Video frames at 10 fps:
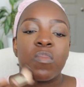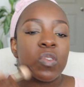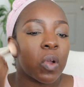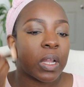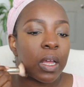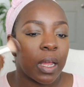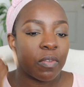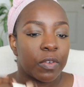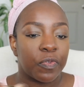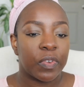So I kind of
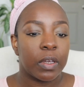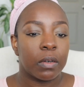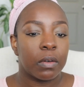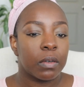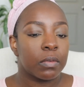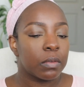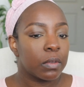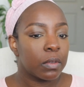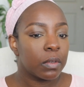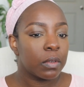have a feel.
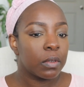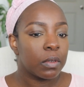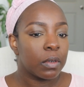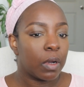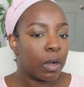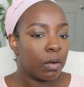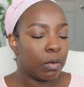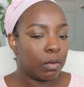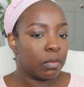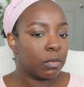
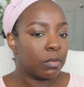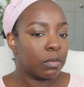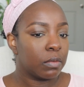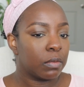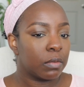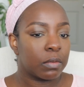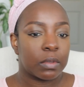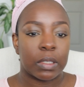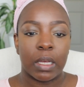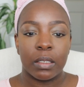Oh,
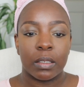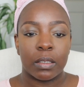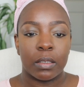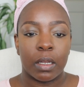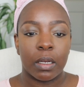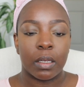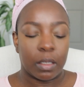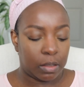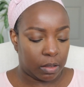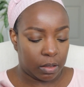that's
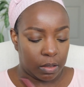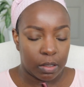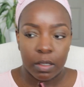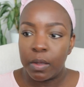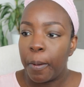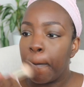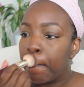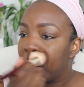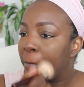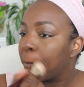nice.
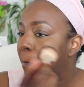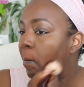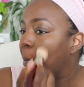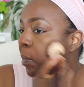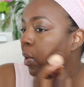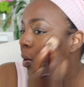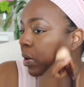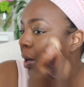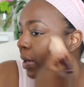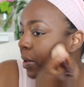
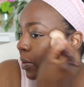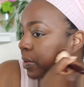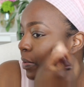Okay.